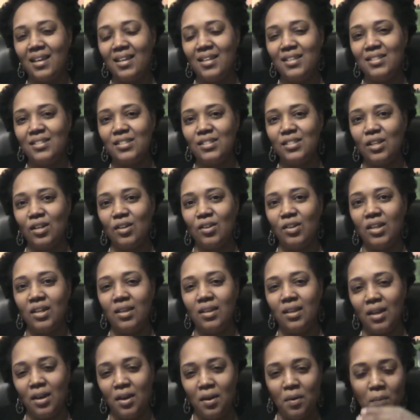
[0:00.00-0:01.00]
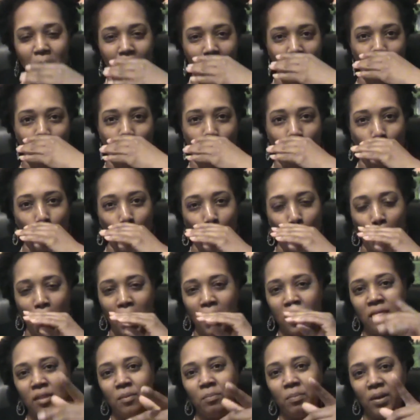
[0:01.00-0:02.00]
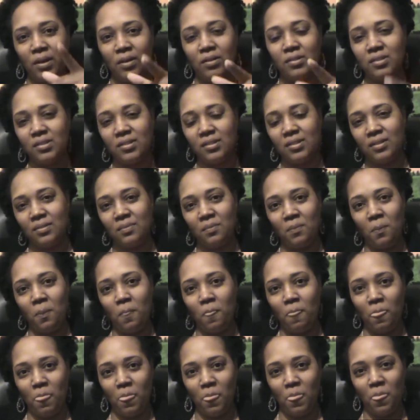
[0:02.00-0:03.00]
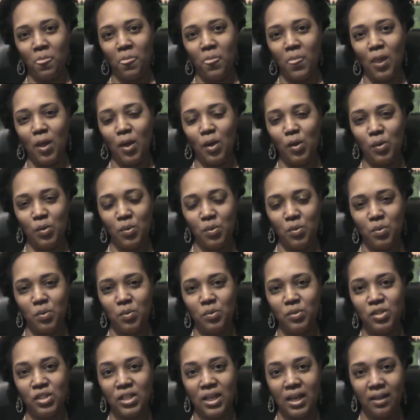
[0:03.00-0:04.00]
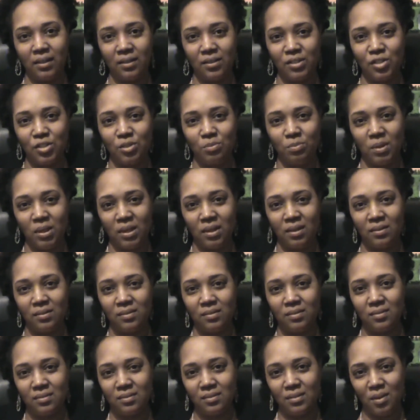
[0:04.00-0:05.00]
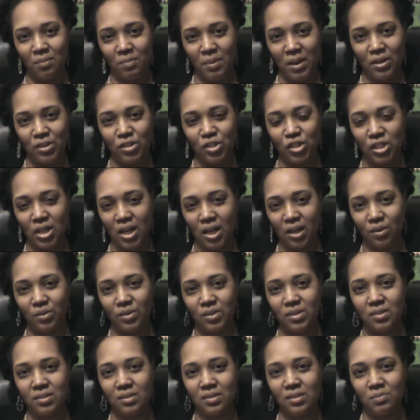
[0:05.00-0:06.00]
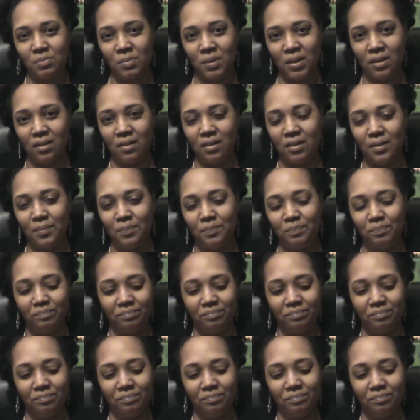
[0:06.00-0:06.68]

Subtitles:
so anyway, and the person who challenged me about chakras and spirit,